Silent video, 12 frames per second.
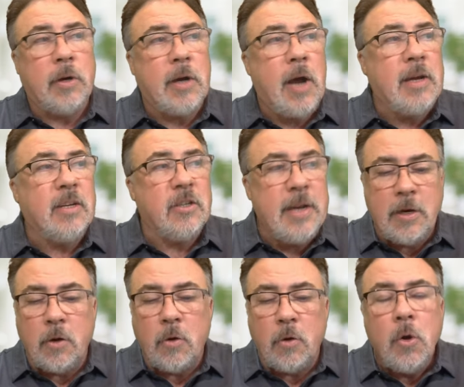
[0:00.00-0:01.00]
and we're kind of
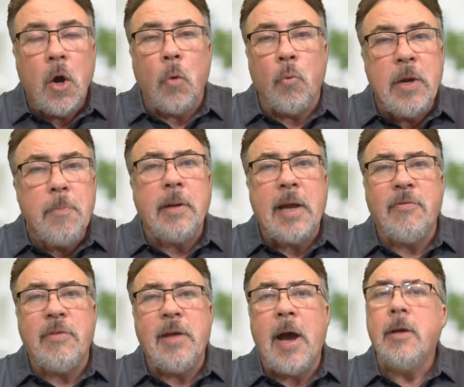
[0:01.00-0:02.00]
seeing a, a
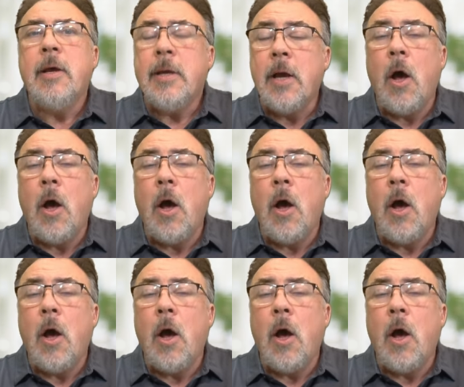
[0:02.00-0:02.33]
replay of that.